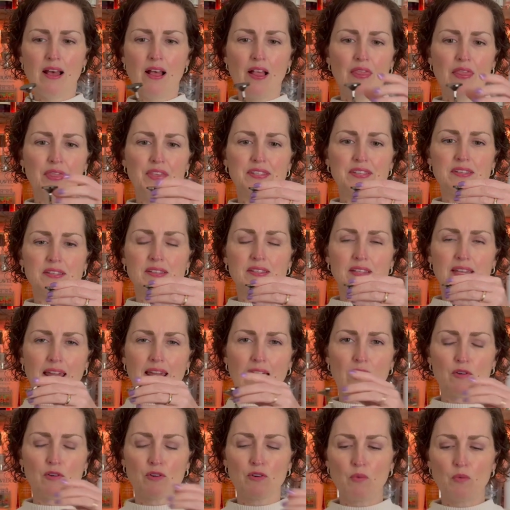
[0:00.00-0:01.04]
this is a
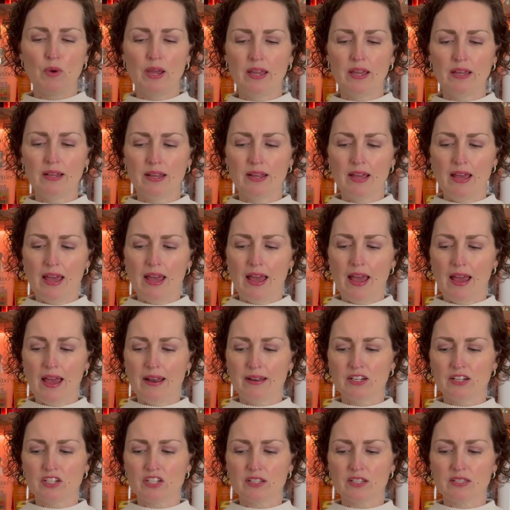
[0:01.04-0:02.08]
counterweight and
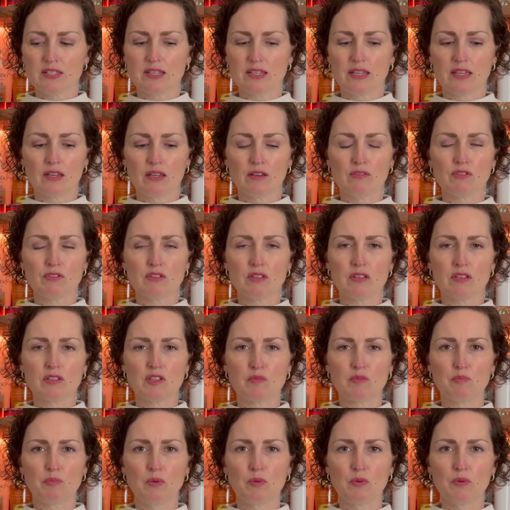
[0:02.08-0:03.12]
it just gives the
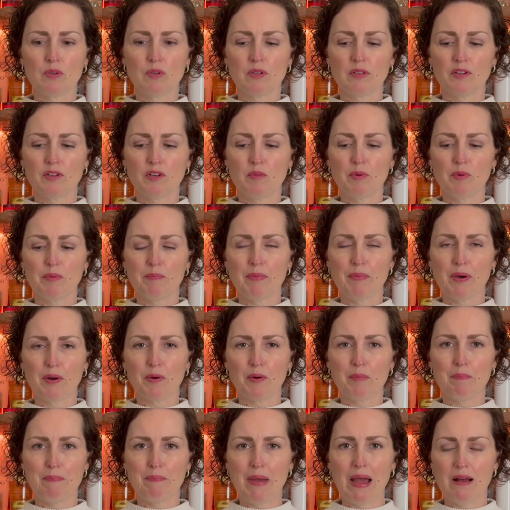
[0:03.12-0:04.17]
spoon a little bit better
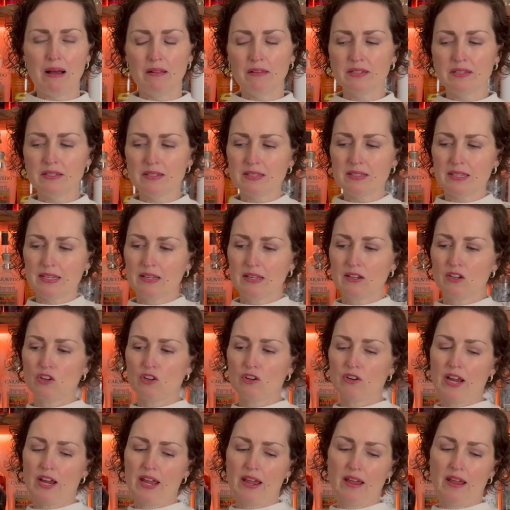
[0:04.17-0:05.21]
balance in your
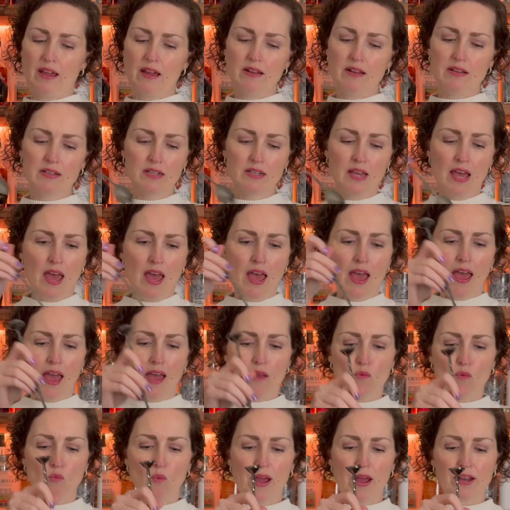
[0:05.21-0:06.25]
hand.
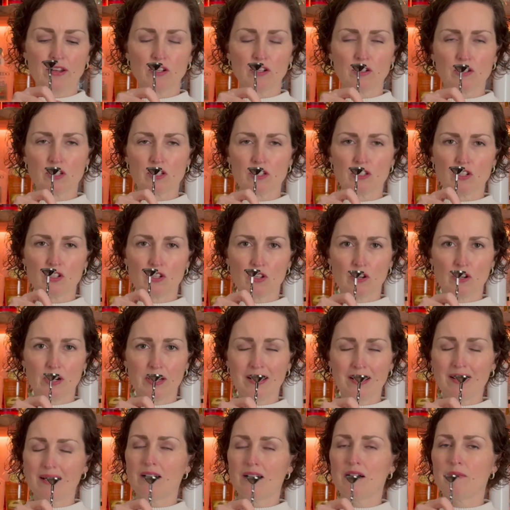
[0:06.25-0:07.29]
And when you're
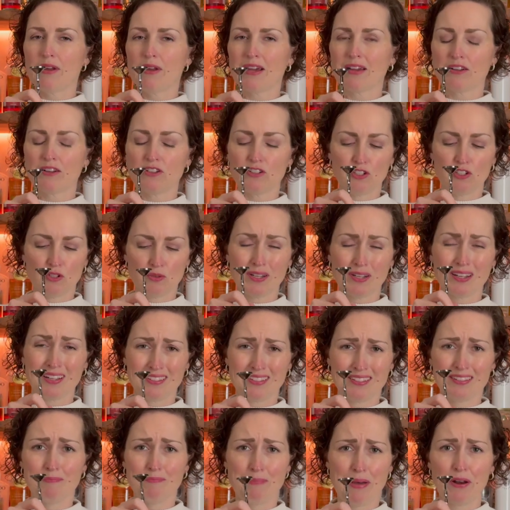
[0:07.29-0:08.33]
stirring, I'm not gonna do it because
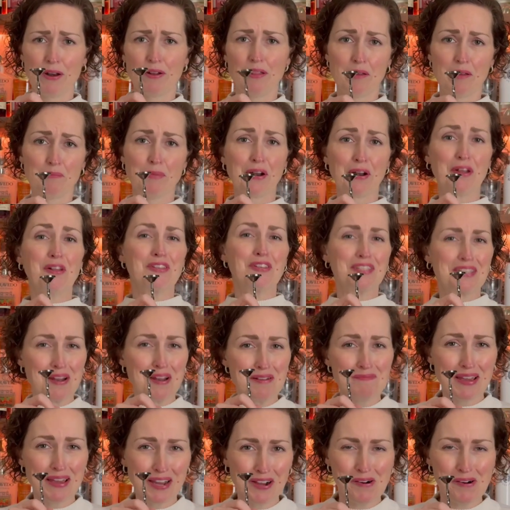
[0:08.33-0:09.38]
if metal on metal is gonna
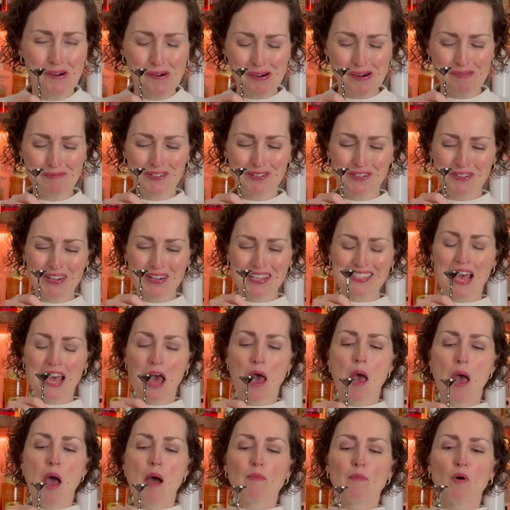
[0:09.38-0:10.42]
make a horrible noise,
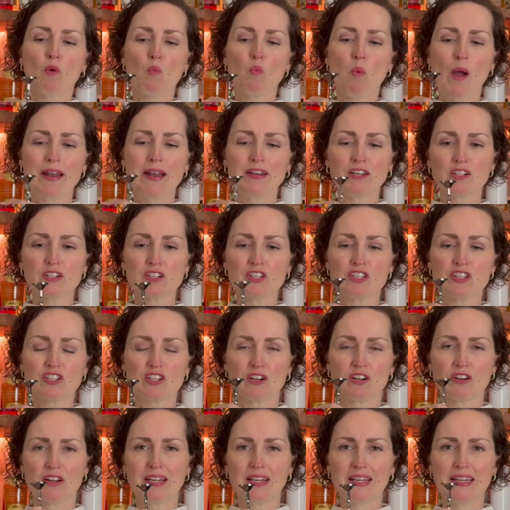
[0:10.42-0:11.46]
but when you're
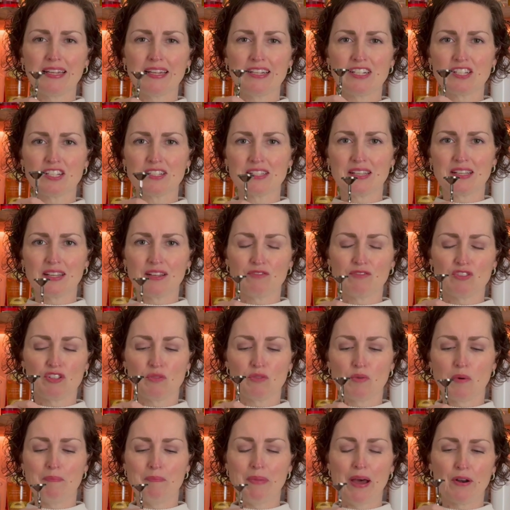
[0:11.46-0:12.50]
stirring, it just gives you a
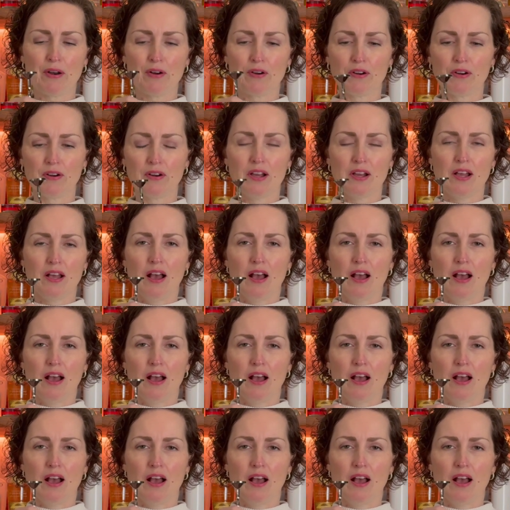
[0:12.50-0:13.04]
better